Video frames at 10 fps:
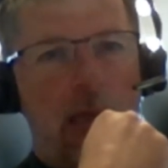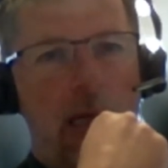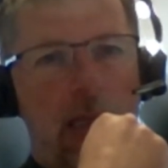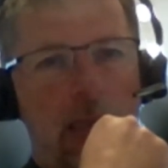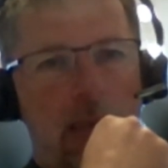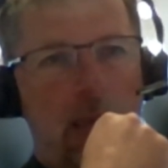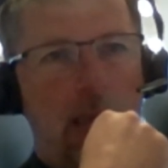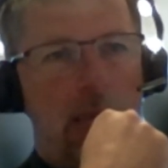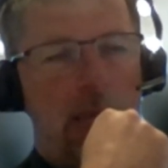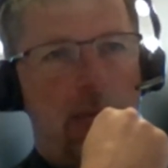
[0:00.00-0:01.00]
And
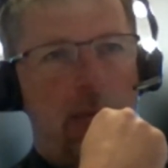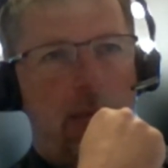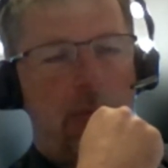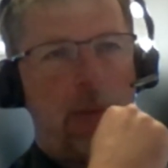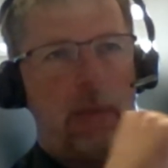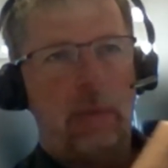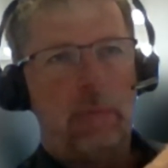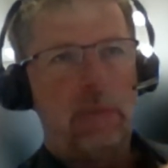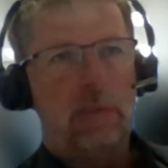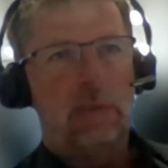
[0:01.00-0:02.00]
when the
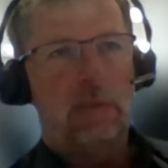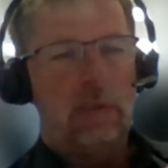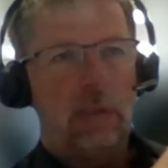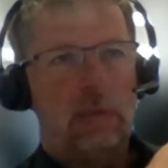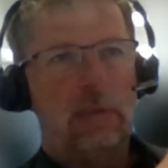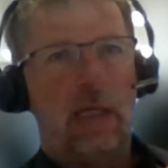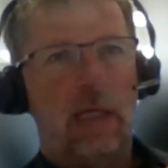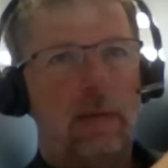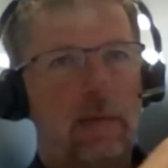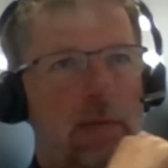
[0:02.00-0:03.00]
business need is
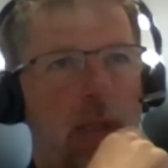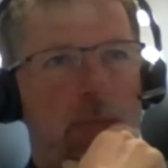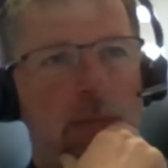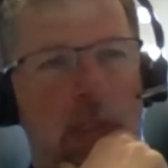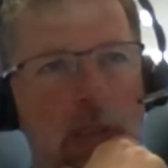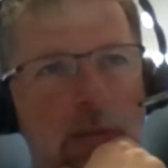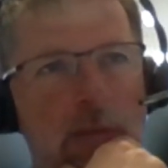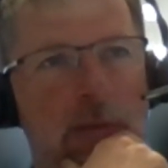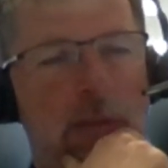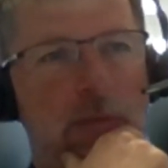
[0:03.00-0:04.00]
there,
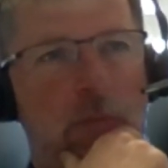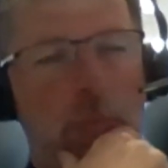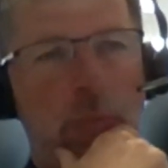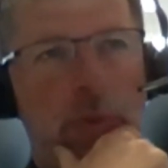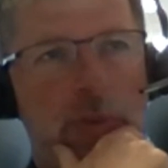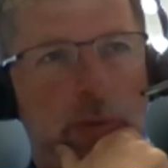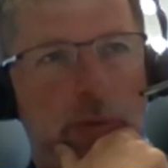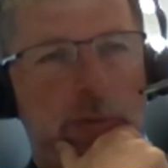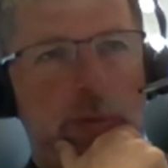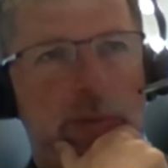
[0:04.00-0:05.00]
then it will be
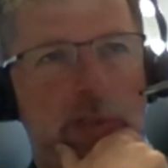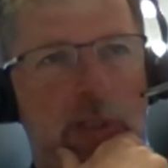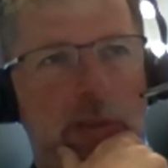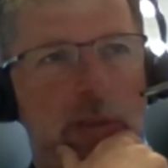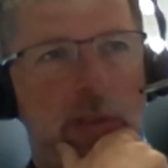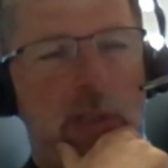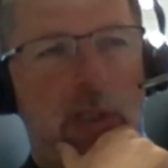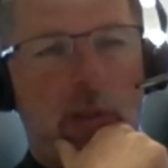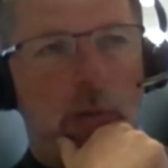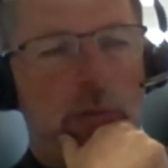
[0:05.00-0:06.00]
also a standard.
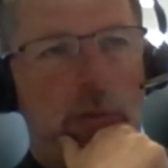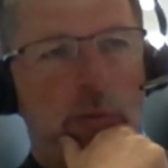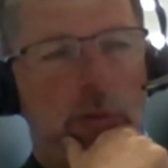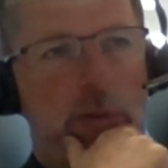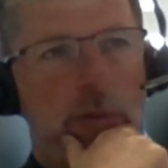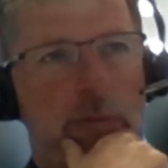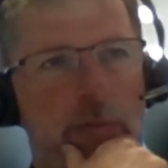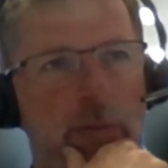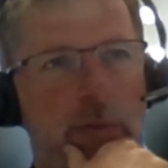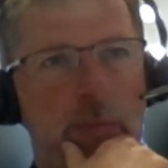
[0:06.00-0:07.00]
Also,
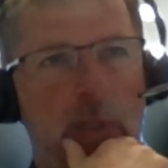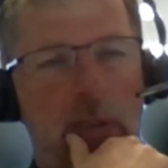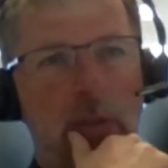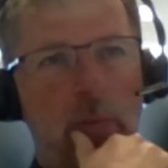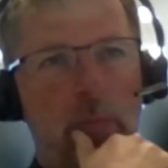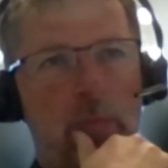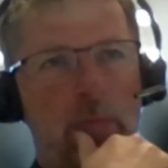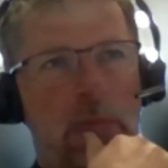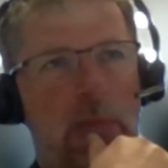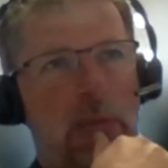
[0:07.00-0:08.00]
for smart home,
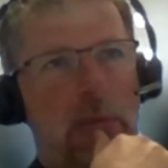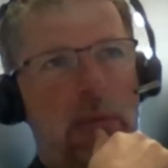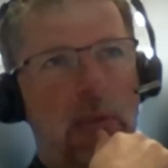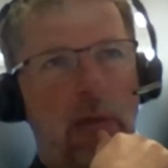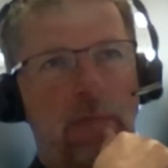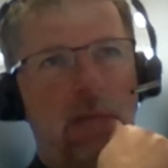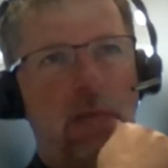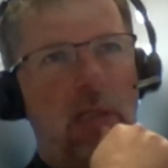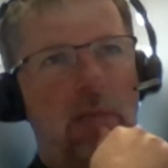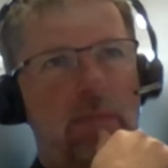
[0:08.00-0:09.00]
I've
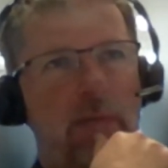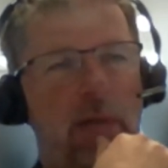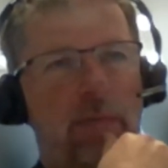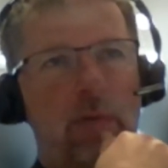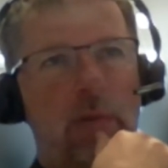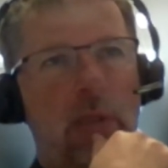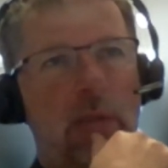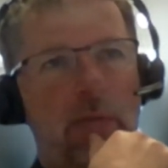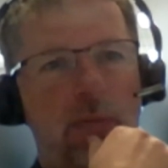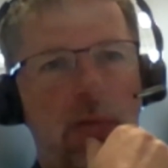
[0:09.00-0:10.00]
seen like 5 to
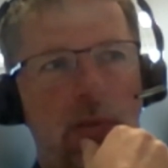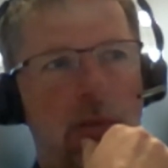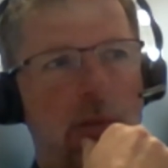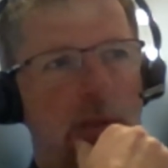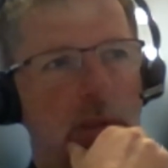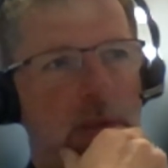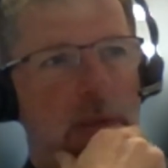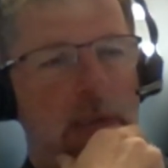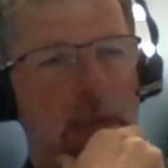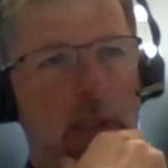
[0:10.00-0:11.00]
10 different
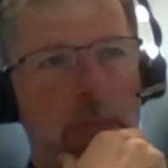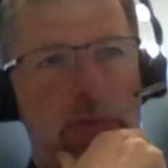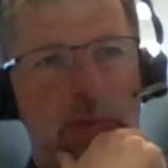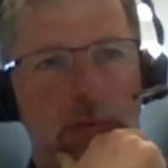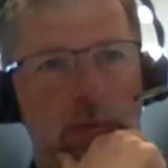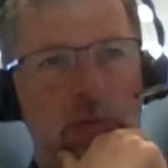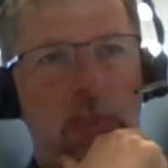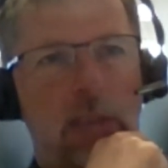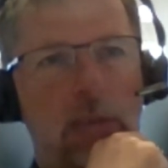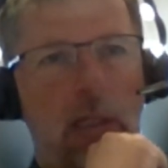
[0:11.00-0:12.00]
attempts to
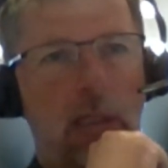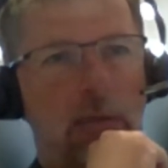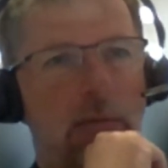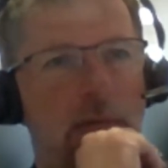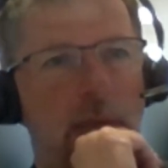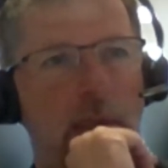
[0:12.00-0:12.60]
standardize